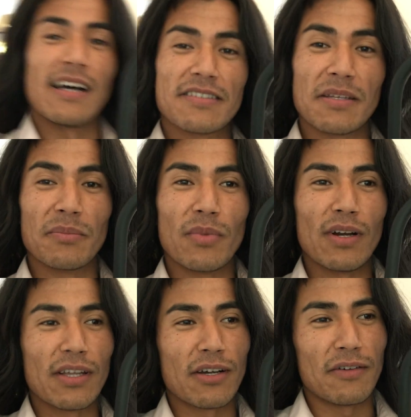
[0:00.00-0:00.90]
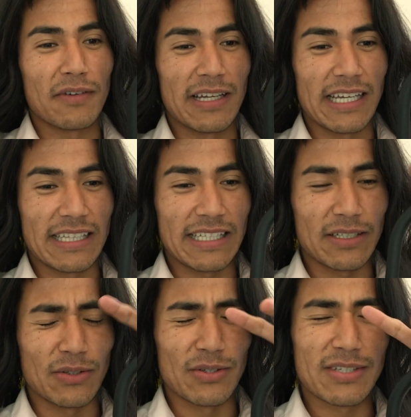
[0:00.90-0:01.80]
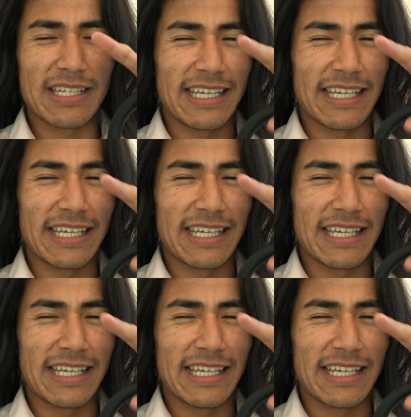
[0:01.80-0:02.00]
symbolic of like those